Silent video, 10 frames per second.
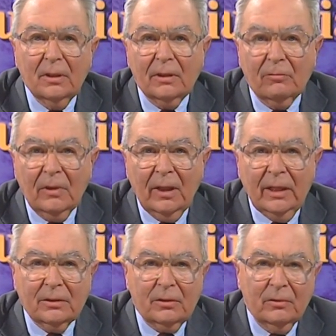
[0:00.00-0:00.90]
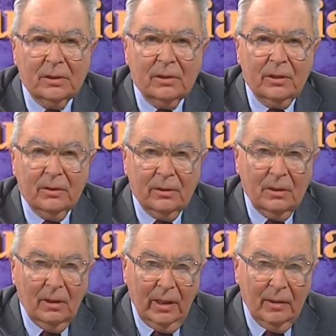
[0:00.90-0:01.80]
that relates to a secured
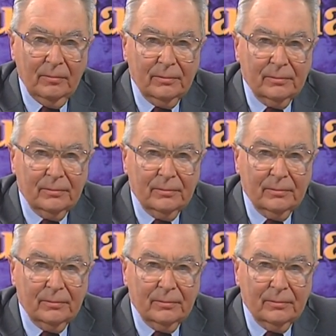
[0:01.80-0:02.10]
claim.